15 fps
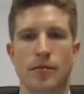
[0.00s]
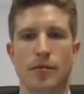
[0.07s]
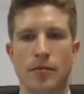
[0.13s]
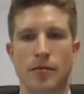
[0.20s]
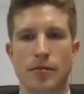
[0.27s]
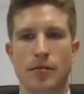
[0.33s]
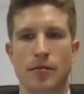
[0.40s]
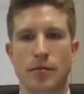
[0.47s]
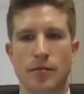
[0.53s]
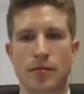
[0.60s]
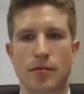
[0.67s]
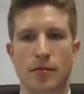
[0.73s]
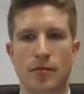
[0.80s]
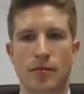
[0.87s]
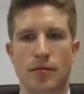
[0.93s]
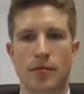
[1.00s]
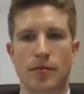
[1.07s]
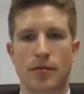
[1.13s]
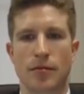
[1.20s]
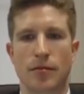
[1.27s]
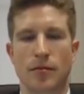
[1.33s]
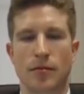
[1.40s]

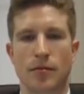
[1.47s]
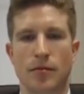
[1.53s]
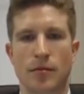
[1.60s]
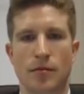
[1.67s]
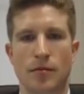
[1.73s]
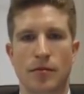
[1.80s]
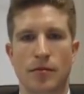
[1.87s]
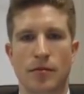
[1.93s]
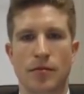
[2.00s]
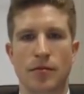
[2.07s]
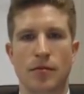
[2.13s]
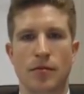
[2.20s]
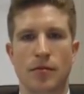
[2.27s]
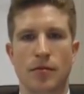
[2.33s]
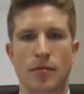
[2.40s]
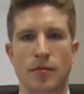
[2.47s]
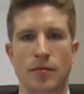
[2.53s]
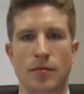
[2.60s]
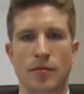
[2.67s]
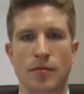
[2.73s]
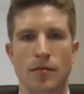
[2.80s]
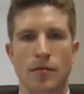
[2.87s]

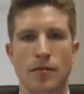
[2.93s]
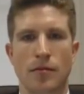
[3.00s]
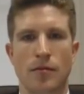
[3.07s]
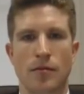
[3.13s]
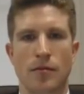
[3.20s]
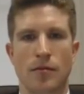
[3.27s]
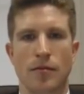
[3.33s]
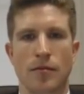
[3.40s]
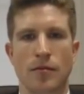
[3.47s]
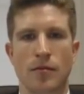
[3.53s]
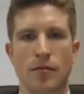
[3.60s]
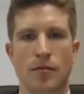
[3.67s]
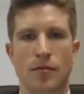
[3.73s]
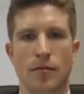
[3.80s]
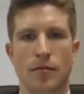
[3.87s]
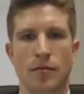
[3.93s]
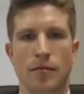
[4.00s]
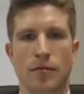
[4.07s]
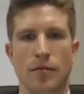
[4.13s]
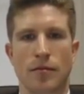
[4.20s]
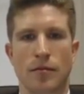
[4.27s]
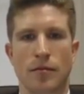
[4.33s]

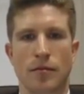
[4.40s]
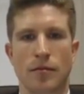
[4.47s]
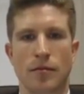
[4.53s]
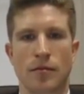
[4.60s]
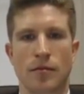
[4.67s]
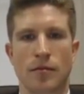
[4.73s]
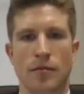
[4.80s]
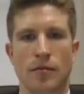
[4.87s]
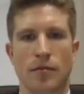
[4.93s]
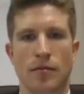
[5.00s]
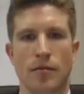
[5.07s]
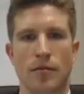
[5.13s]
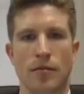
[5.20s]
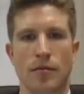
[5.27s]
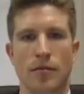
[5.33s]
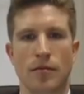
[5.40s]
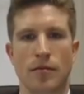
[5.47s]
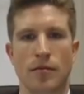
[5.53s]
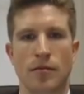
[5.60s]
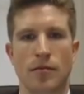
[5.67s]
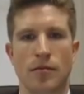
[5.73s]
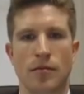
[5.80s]

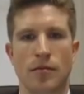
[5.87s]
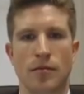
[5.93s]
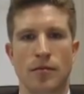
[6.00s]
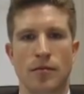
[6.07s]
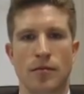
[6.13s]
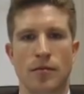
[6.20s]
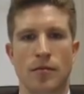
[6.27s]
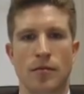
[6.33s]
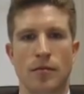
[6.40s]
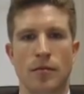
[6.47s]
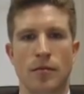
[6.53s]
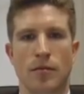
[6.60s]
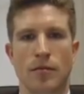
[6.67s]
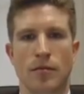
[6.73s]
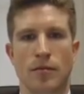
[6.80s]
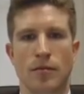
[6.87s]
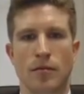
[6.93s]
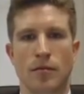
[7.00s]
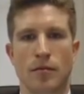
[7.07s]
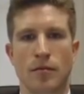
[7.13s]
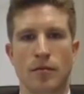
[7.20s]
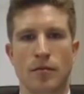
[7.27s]

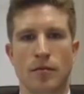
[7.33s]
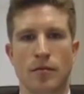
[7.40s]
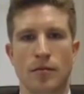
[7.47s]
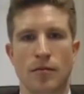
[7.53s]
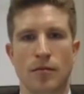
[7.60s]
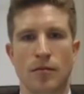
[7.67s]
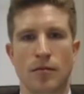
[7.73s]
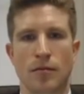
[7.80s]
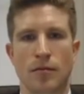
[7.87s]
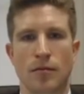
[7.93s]
No words are spoken by the person on screen.